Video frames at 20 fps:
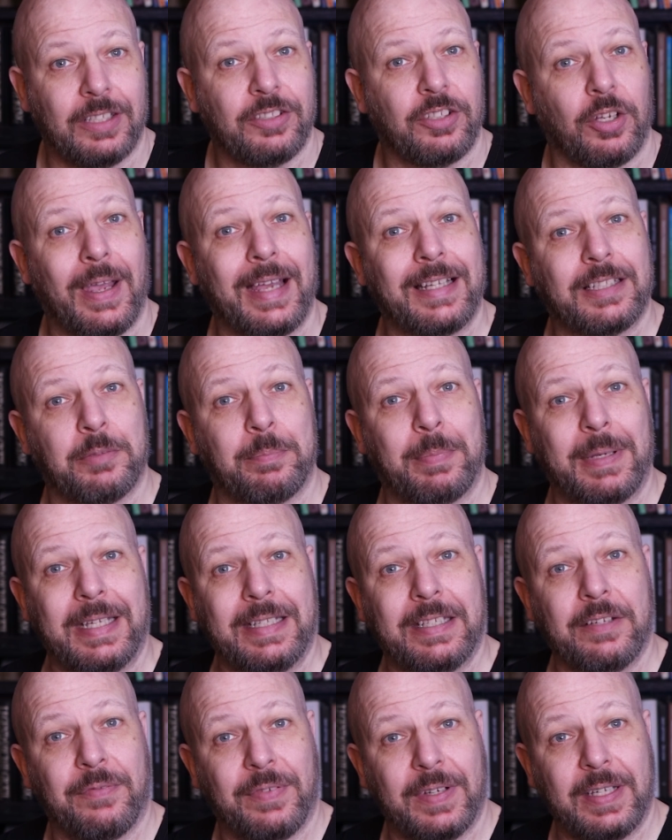and so it had to
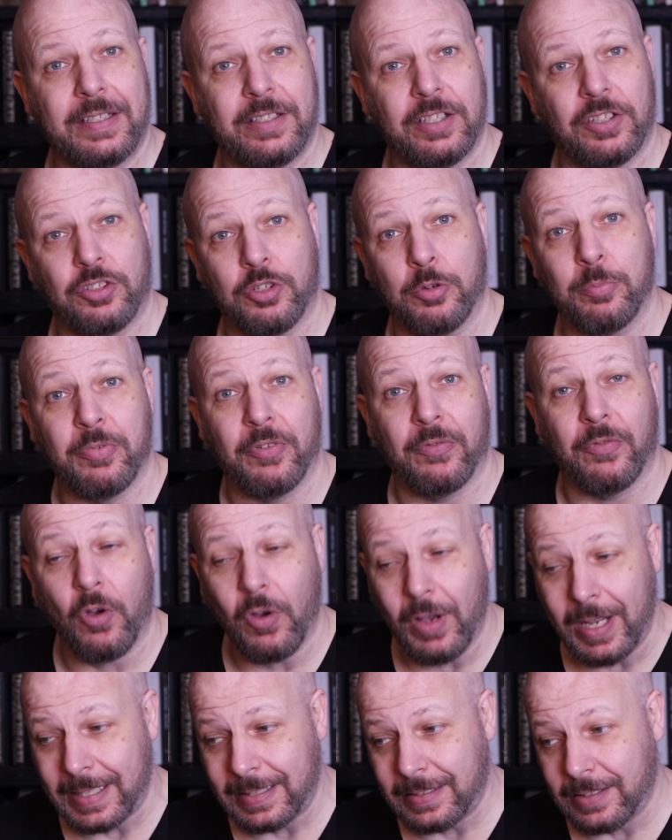be defeated to
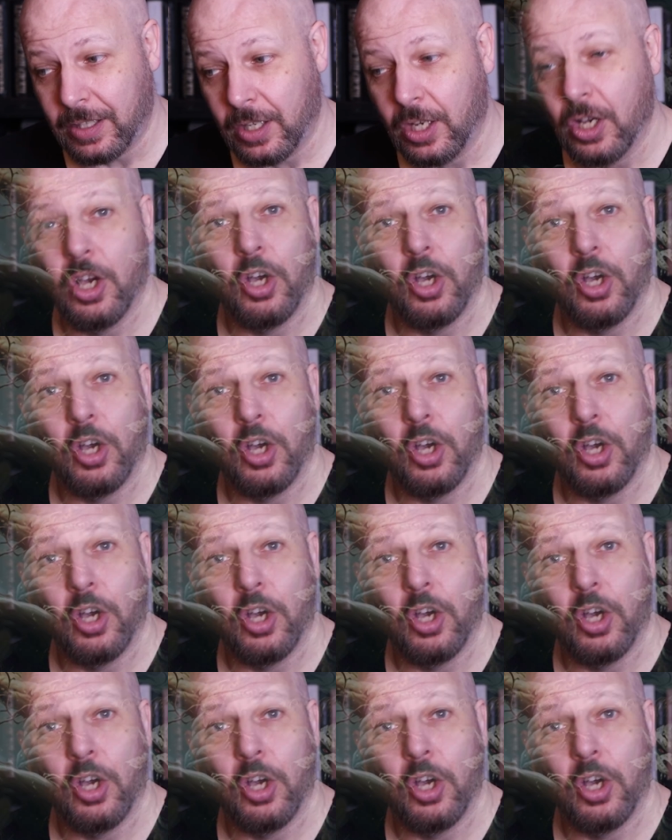provide